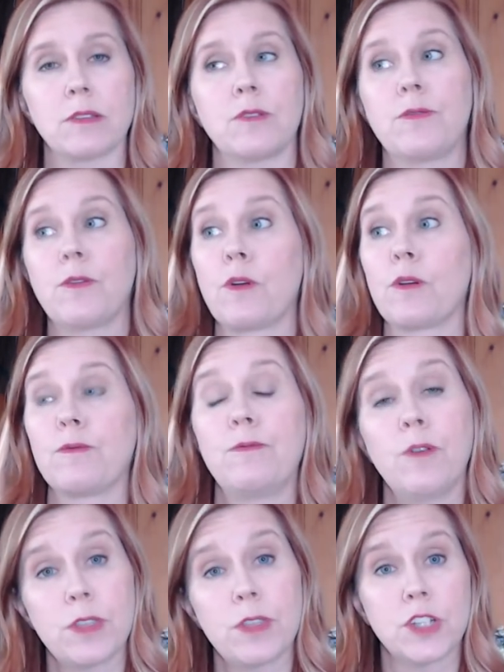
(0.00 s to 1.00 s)
So for
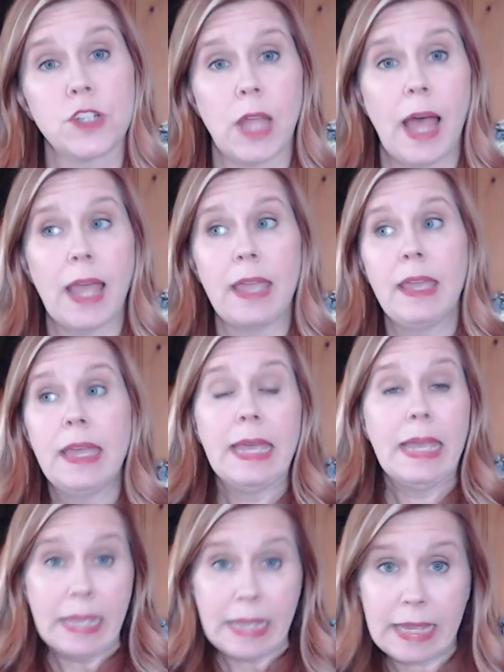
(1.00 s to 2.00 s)
Fourth of July,
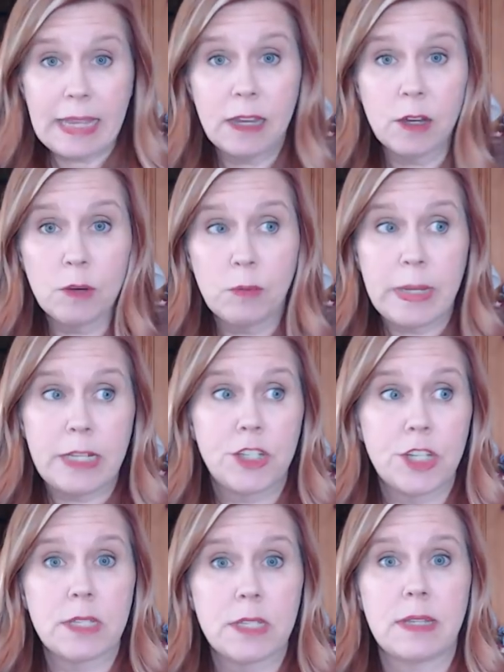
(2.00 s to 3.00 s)
here we
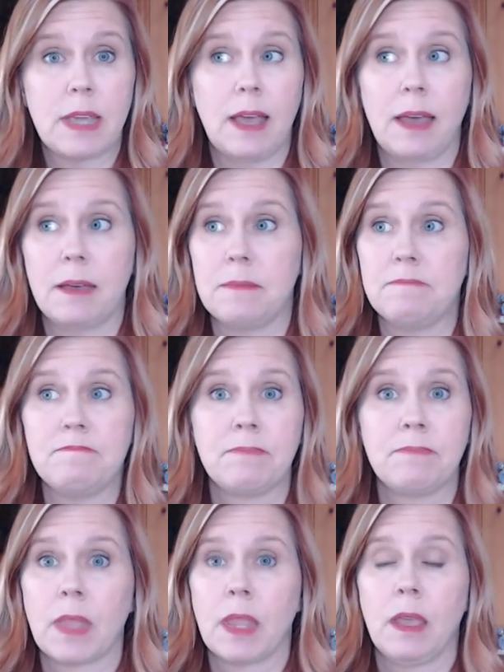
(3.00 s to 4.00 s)
just, um,
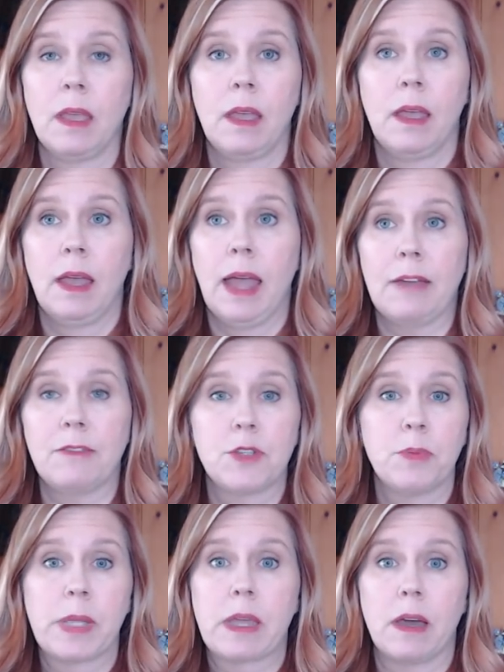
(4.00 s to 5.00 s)
after
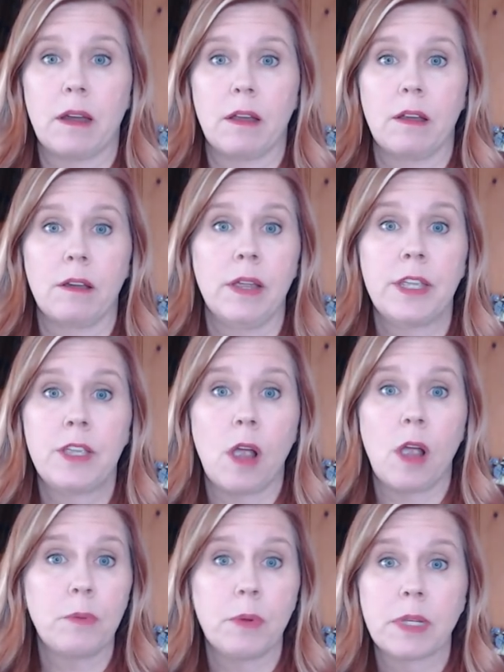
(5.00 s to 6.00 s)
we got our
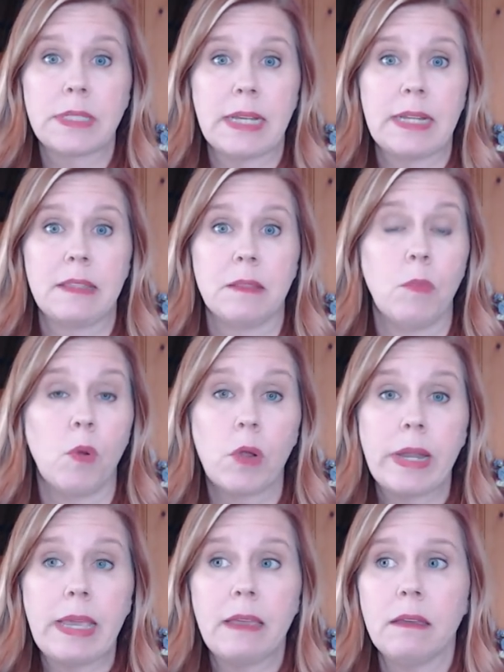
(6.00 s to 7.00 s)
yard work done in the
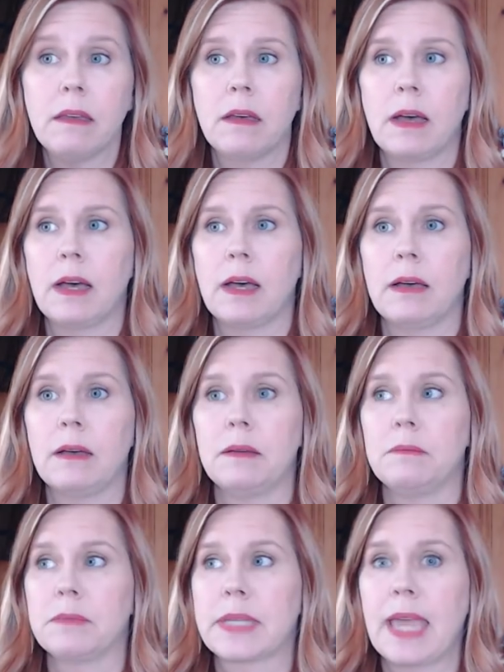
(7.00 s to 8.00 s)
morning,
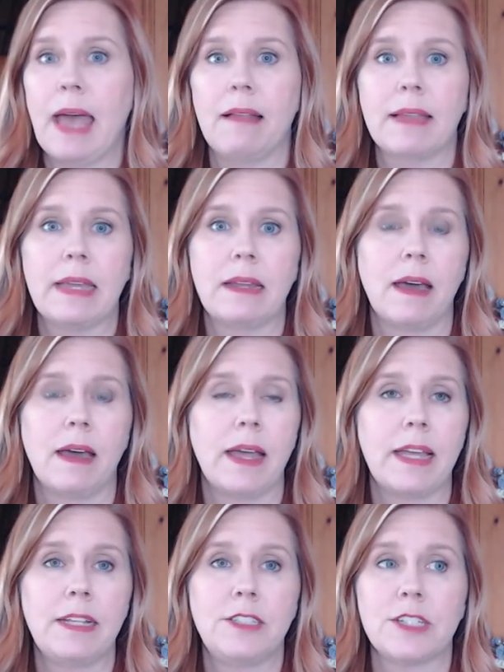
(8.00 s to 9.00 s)
um, Callie and
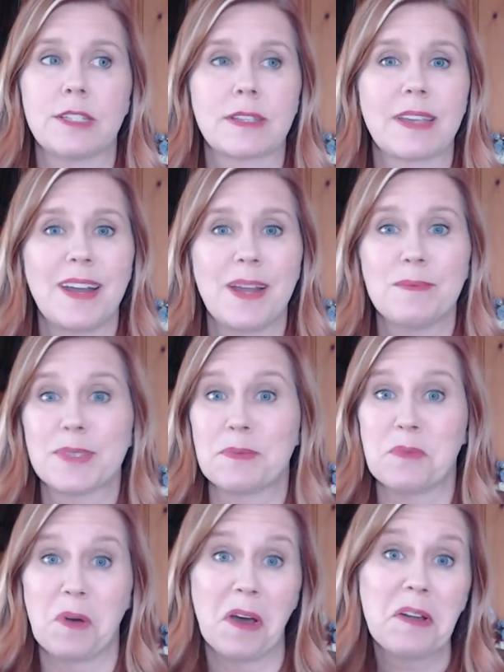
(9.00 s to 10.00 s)
I just cut up
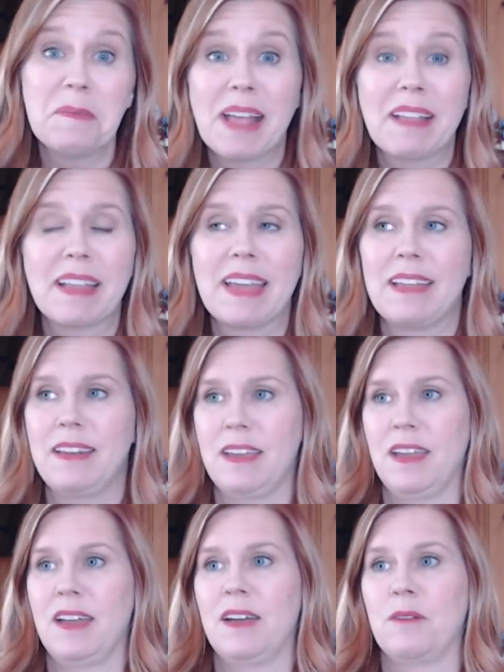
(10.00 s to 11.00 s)
some watermelon.
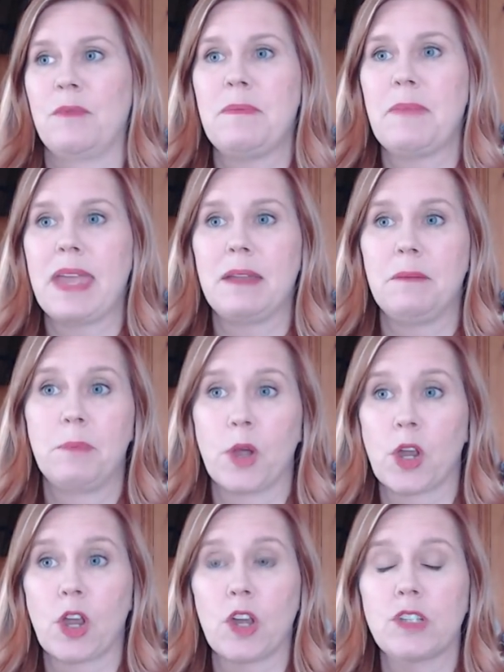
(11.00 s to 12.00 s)
We made
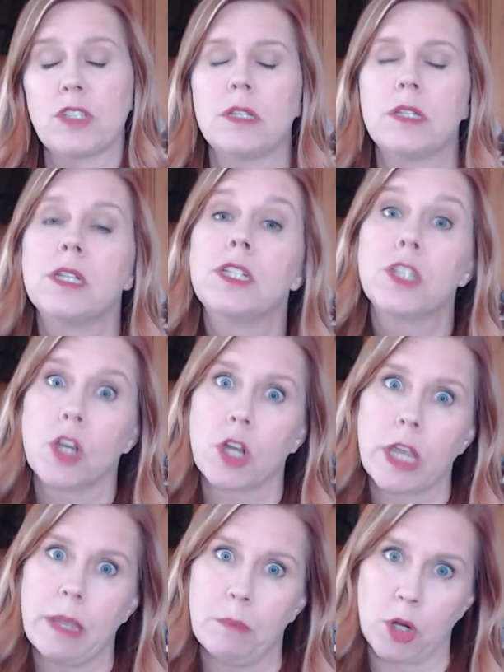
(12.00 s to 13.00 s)
burgers,
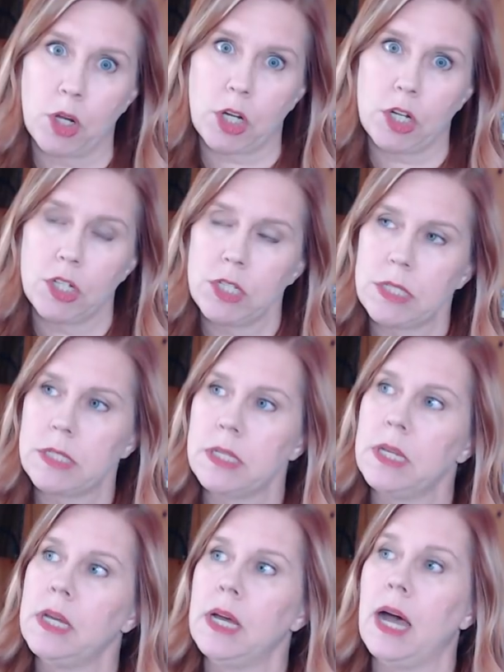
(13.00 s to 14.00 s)
turkey burgers,
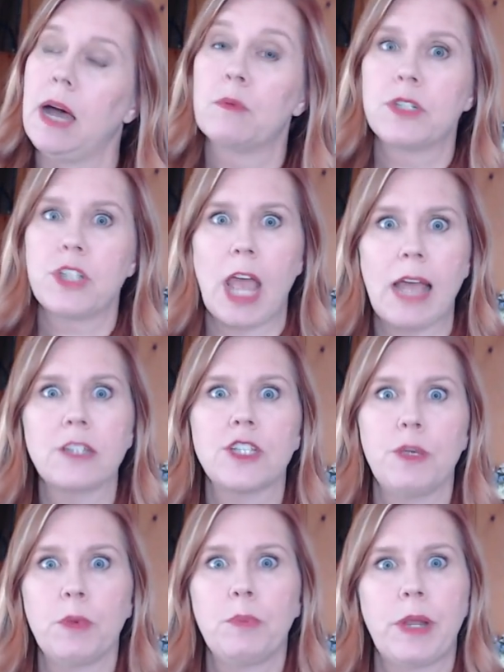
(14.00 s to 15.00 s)
uh, which
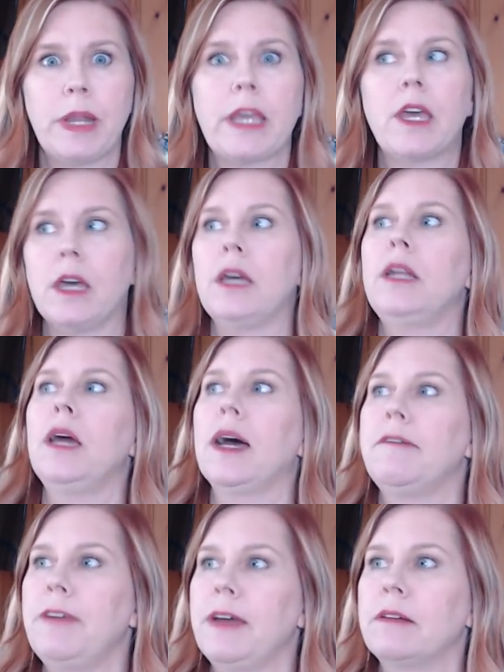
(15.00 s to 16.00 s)
actually were pretty good.
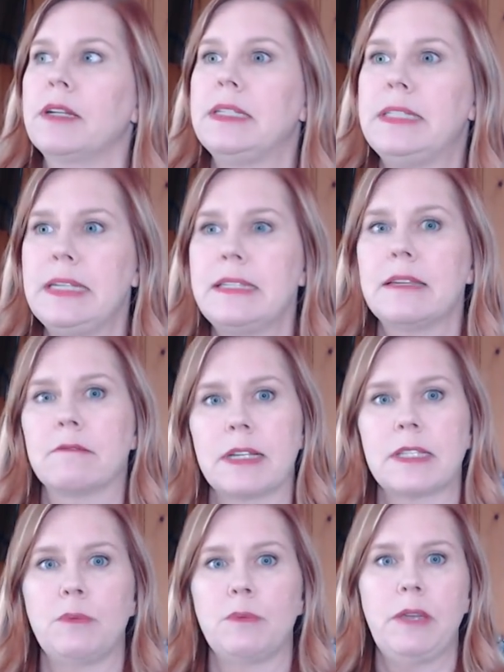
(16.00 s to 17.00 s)
I found a decent
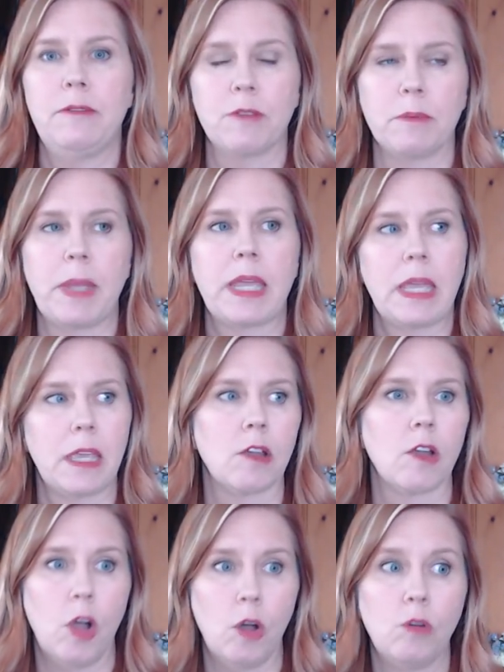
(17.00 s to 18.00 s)
recipe for making
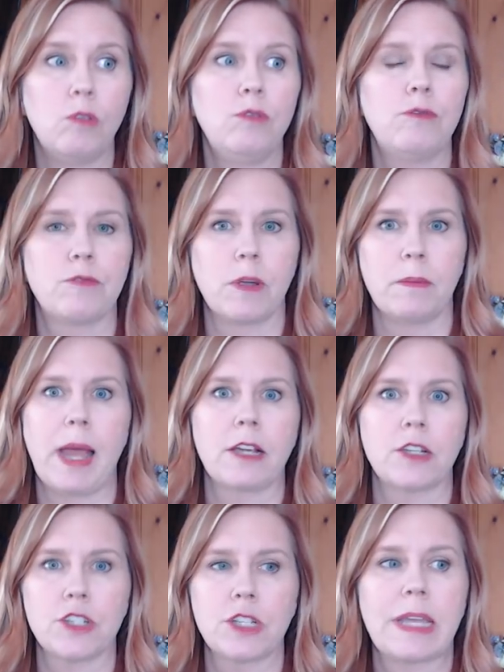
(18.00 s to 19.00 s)
your own from
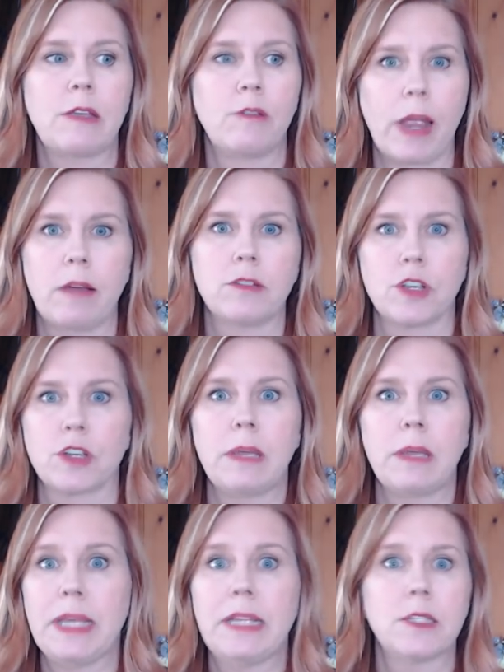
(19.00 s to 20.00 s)
actually ground
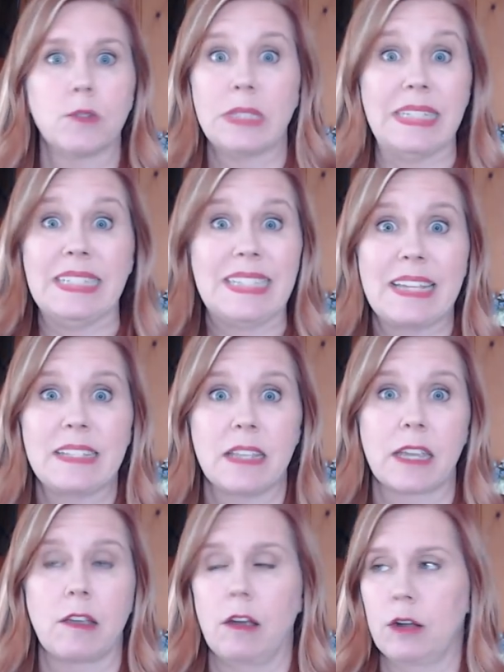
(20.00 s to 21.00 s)
turkey meat, so it didn't taste
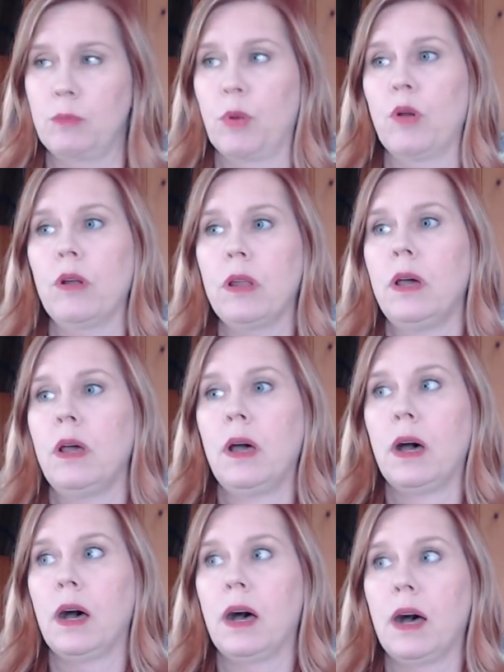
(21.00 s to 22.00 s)
like cardboard.
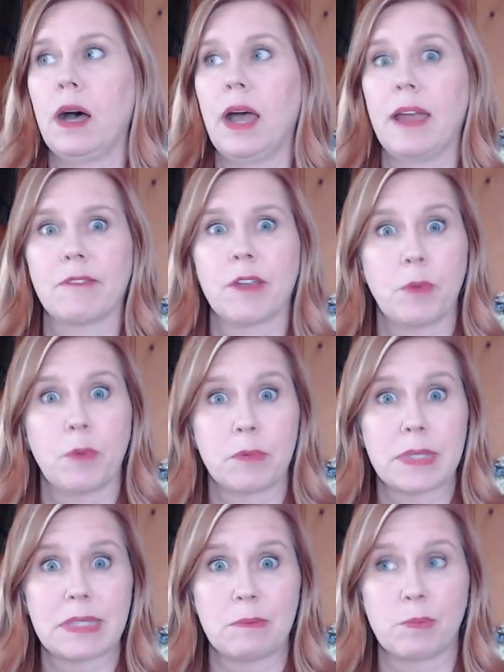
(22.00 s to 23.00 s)
Uh, everyone
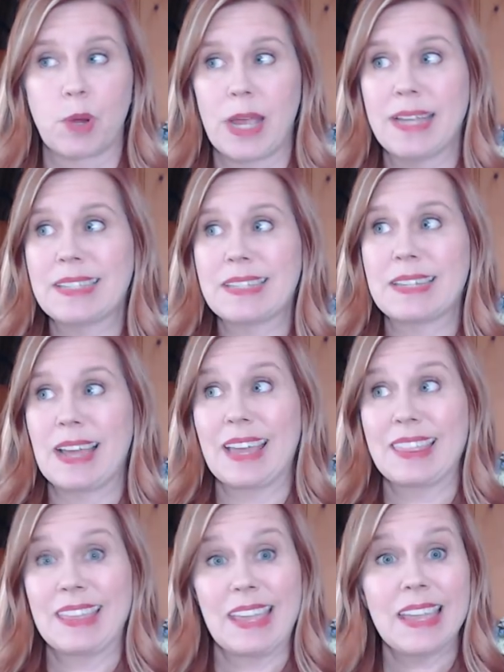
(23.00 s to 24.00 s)
was impressed, I
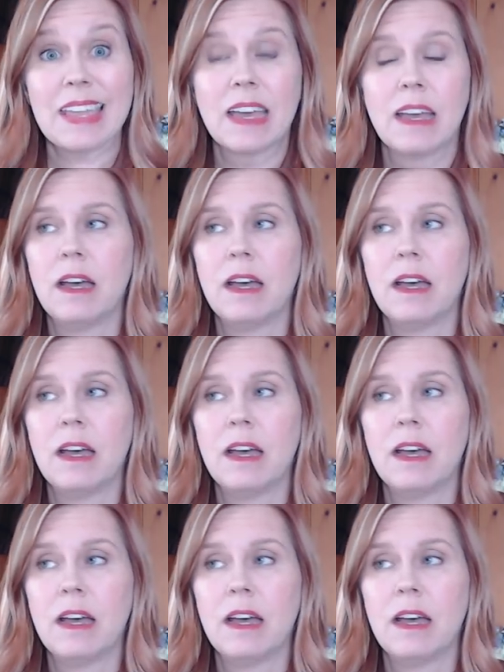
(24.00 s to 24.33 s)
think.